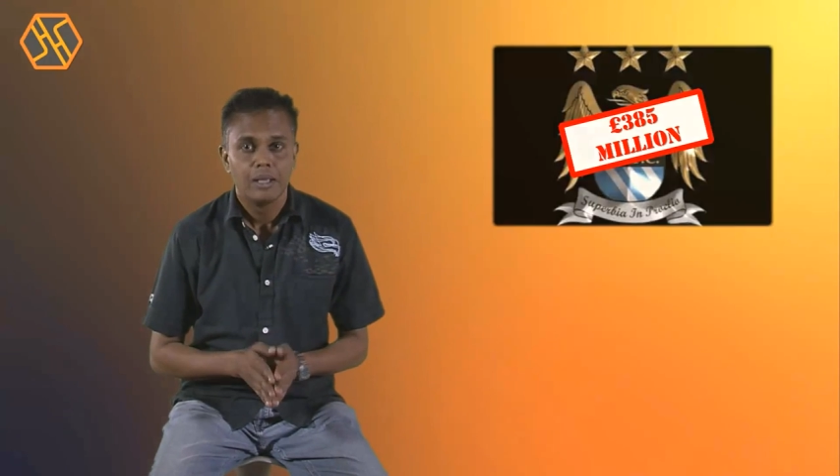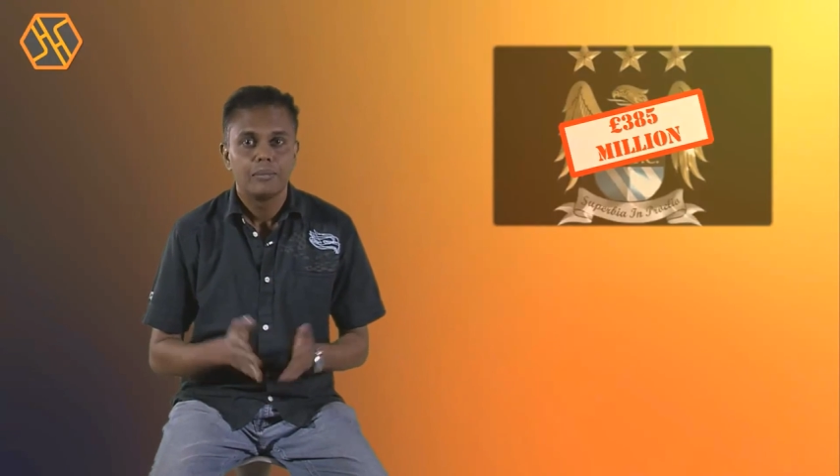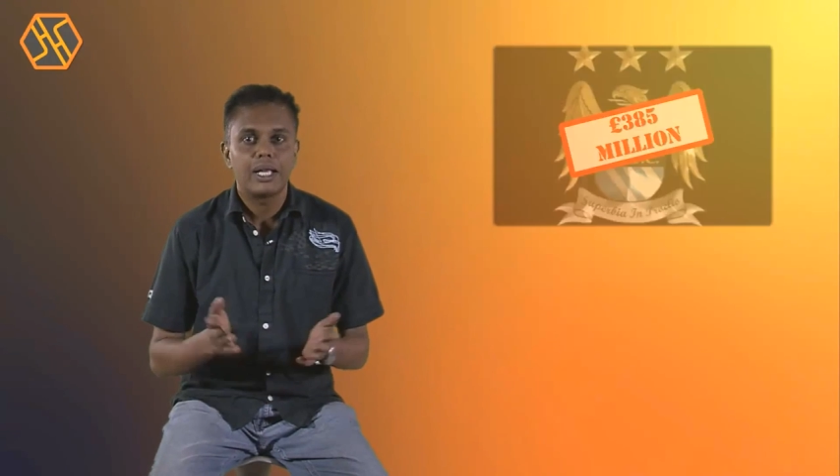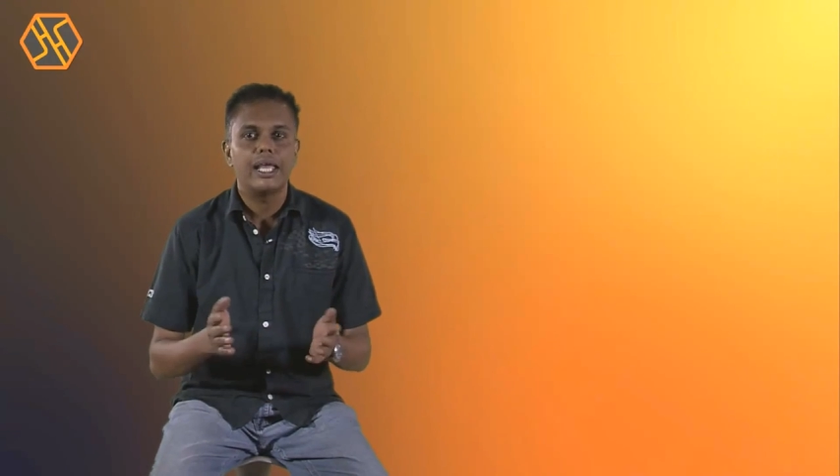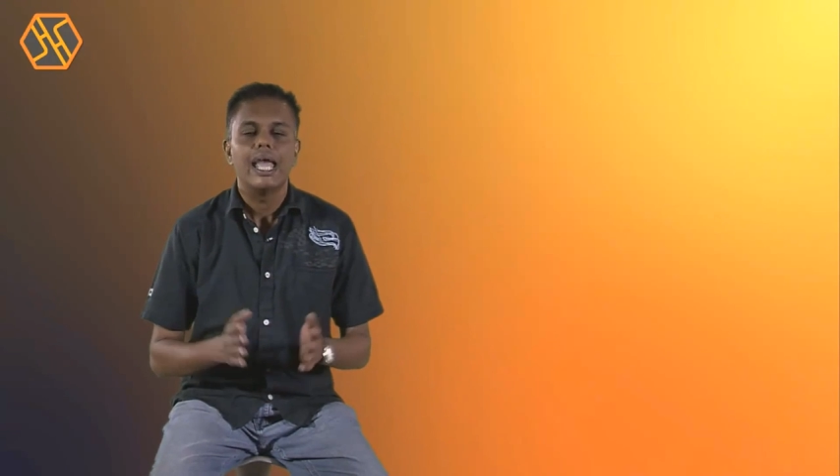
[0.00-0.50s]

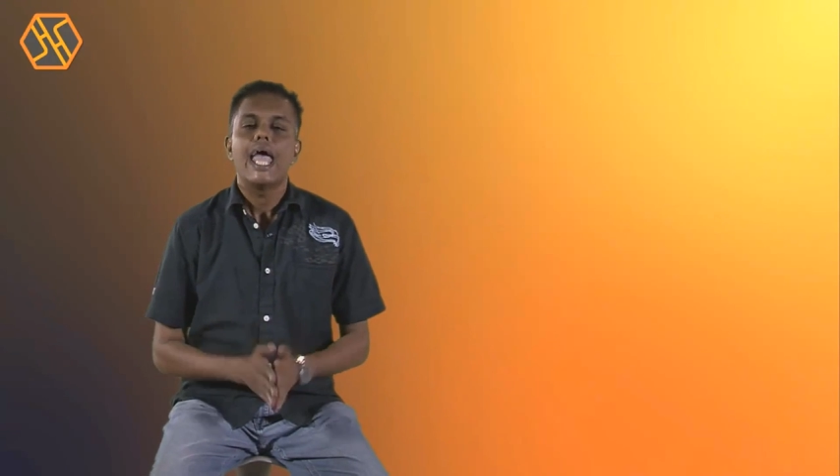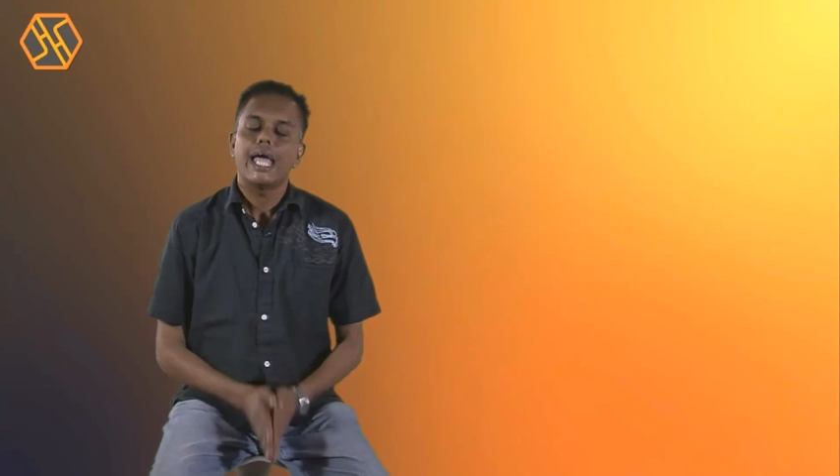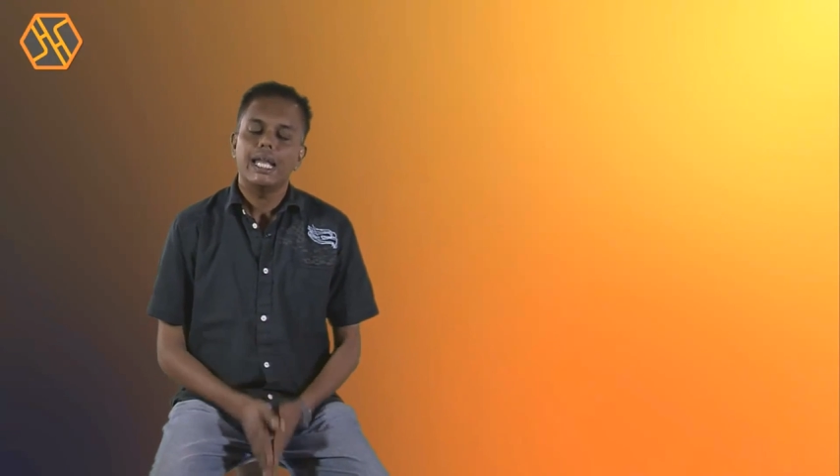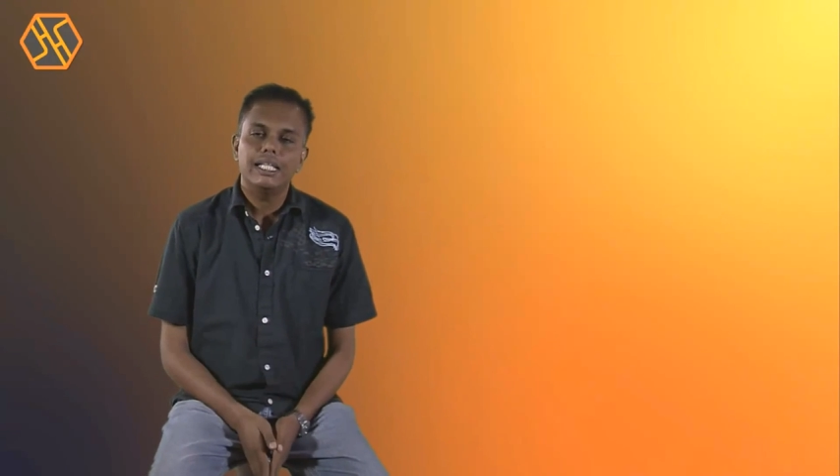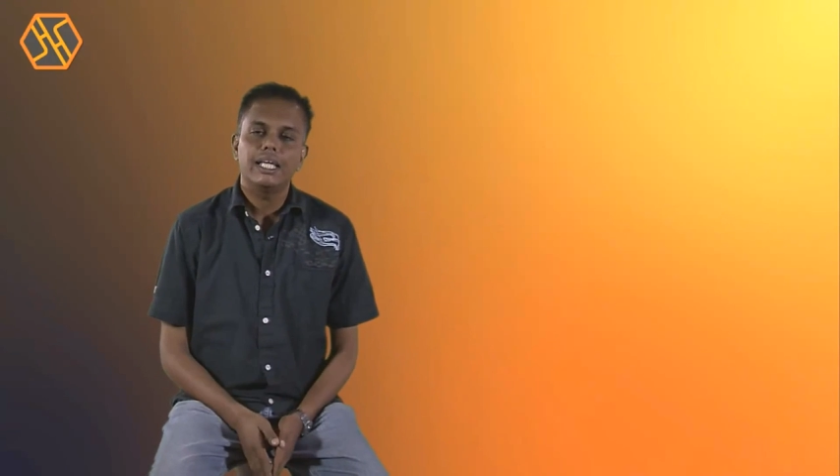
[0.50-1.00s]
But hey,
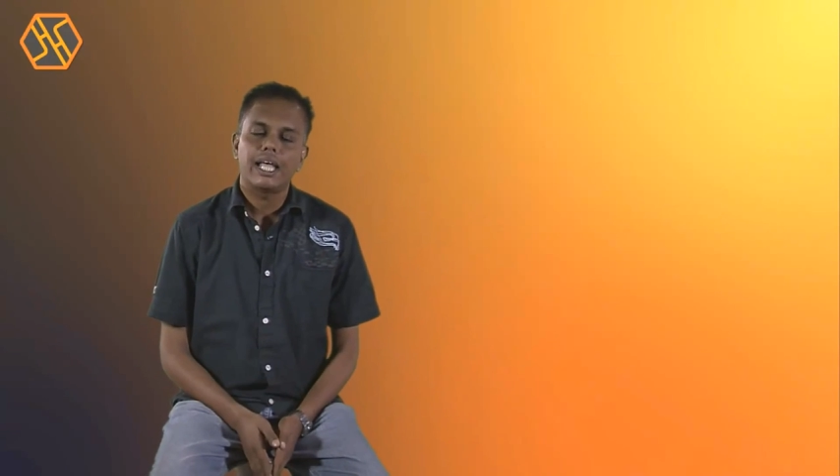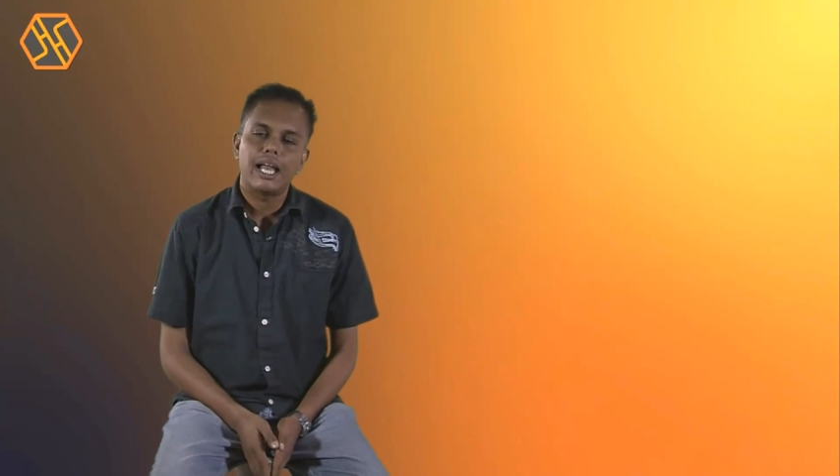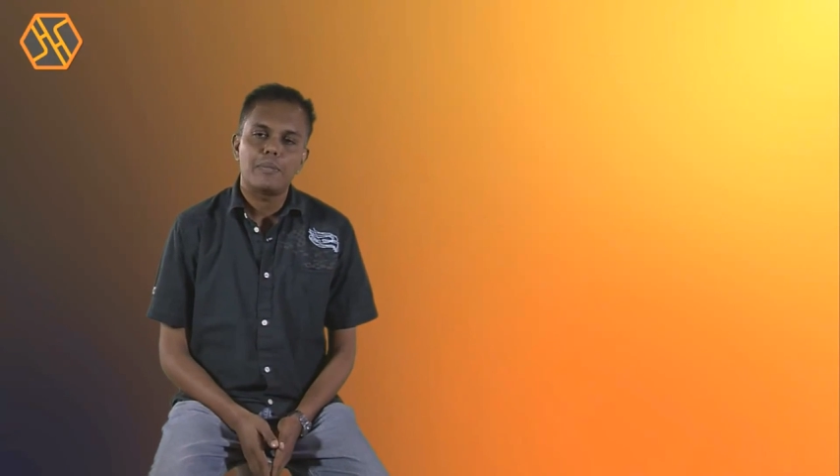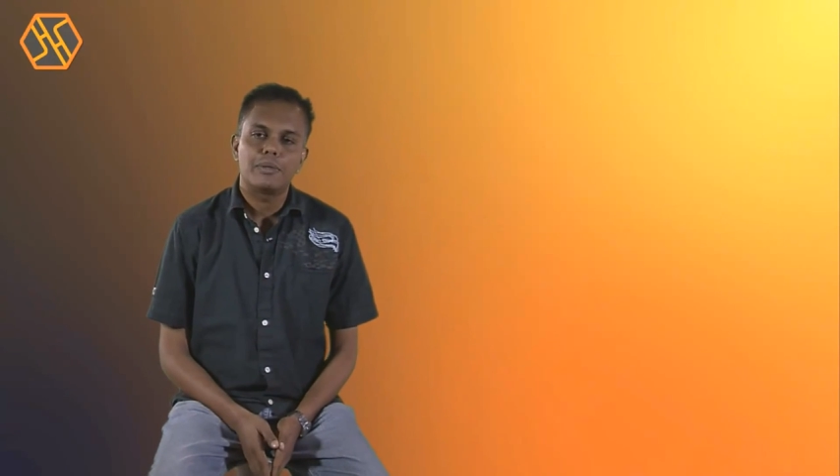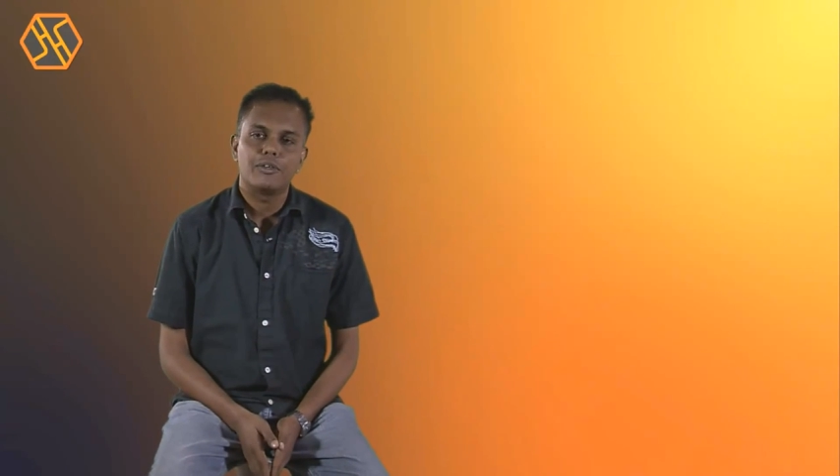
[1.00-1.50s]
anything can
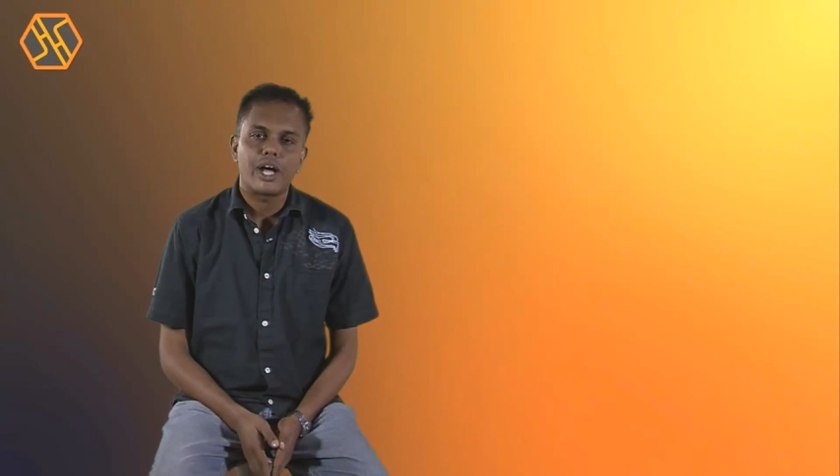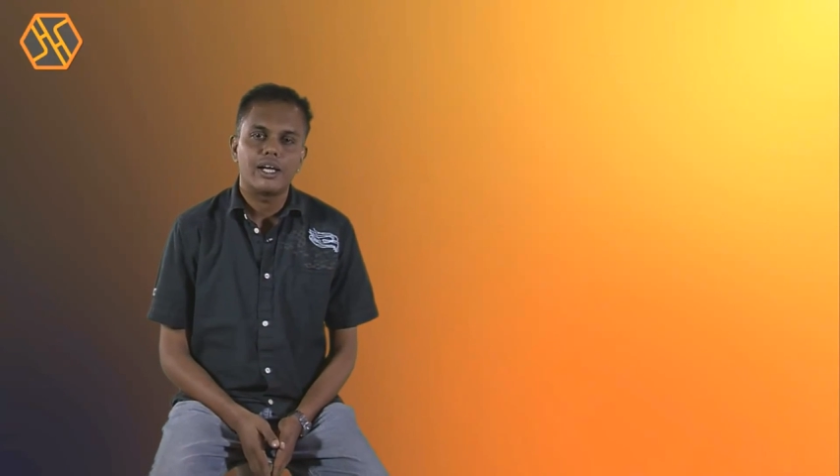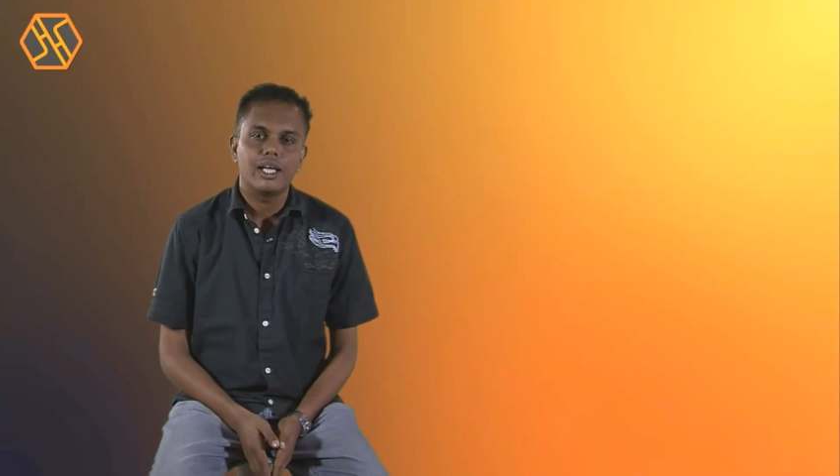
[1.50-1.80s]
happen, right?